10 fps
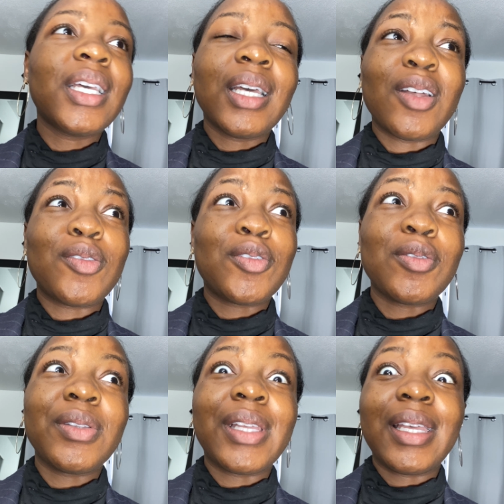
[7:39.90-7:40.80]
and so
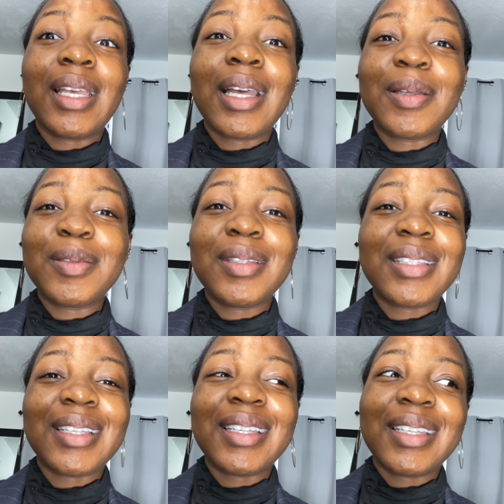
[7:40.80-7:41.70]
like I was just
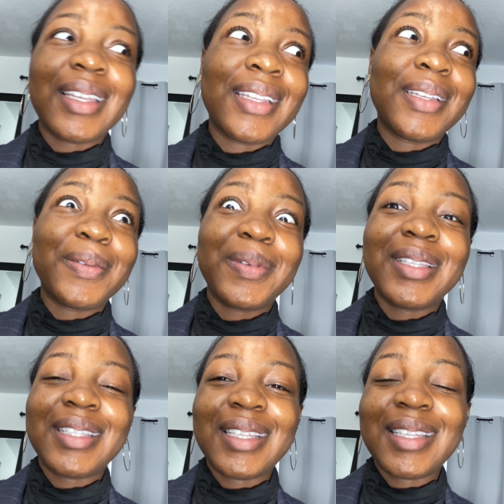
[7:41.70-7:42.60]
like, uh, "What's
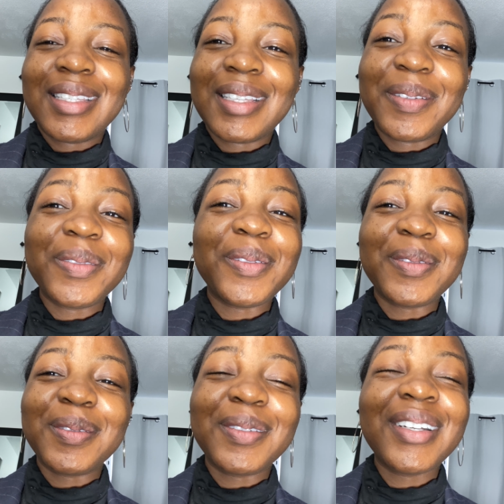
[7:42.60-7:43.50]
this? I don't
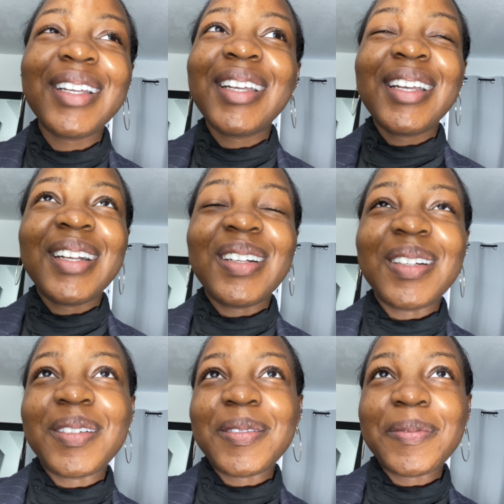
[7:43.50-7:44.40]
know."
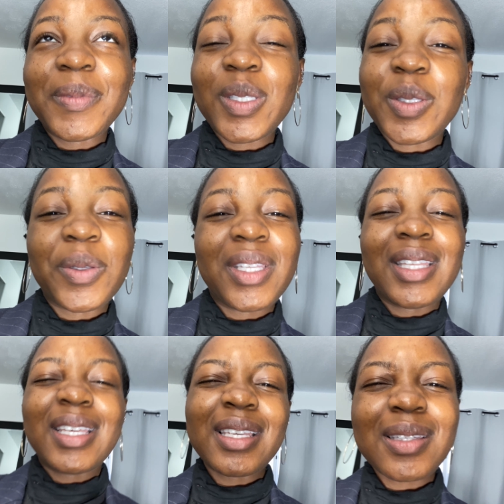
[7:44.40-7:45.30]
Um. So in
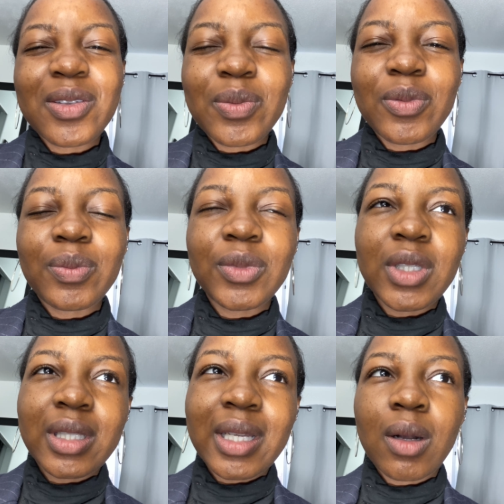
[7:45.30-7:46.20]
case the the
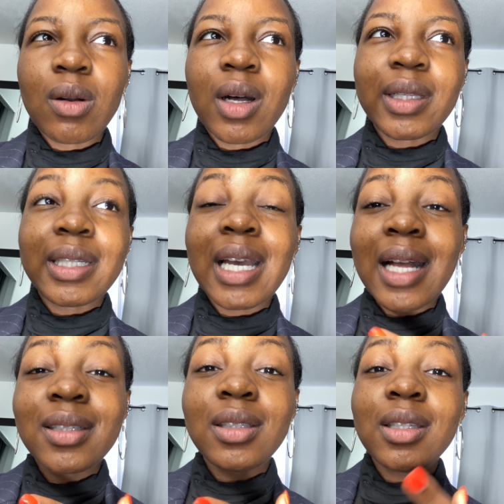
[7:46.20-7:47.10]
sound quality, I
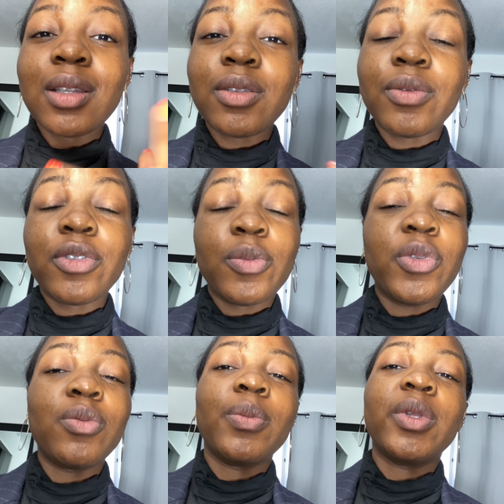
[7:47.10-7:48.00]
actually for a brief
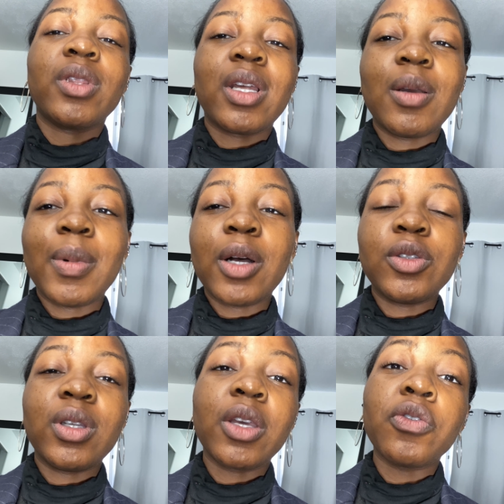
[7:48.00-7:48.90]
moment thought about
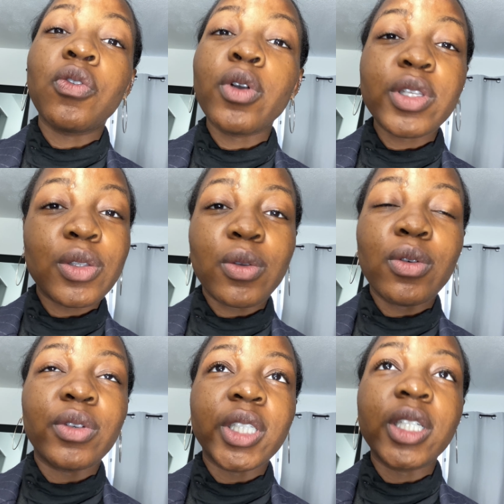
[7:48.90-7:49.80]
doing a
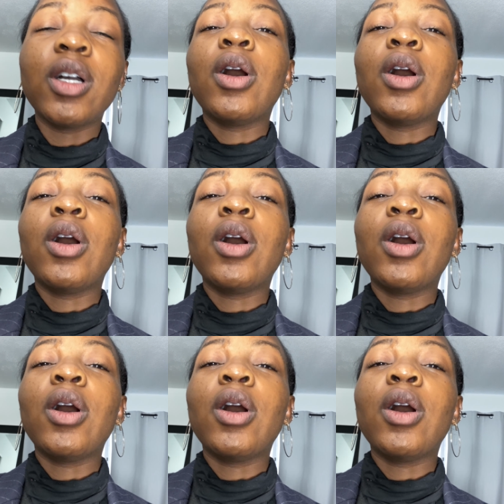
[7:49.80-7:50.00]
voiceover